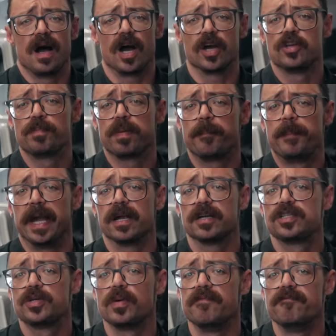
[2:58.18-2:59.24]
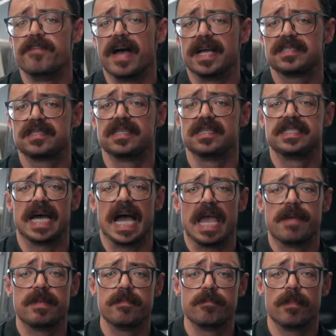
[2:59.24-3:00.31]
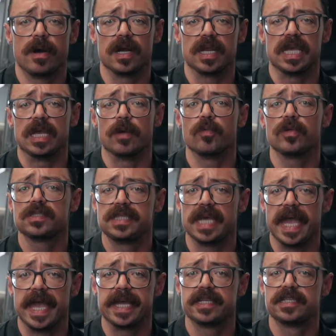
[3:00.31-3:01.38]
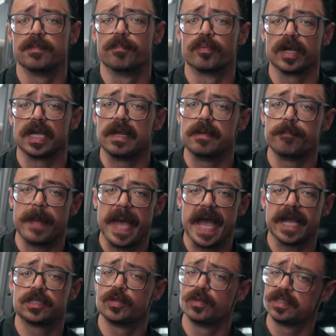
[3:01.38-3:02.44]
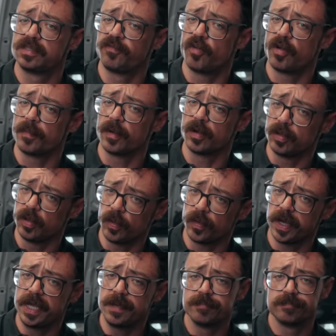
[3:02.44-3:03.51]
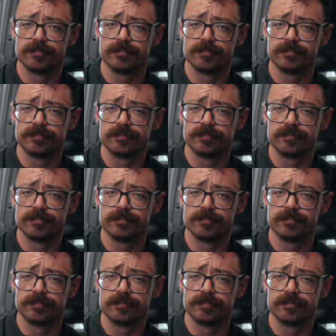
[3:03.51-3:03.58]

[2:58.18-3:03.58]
Are you prepared to invest the time and money it will take to bring it back to its former glory?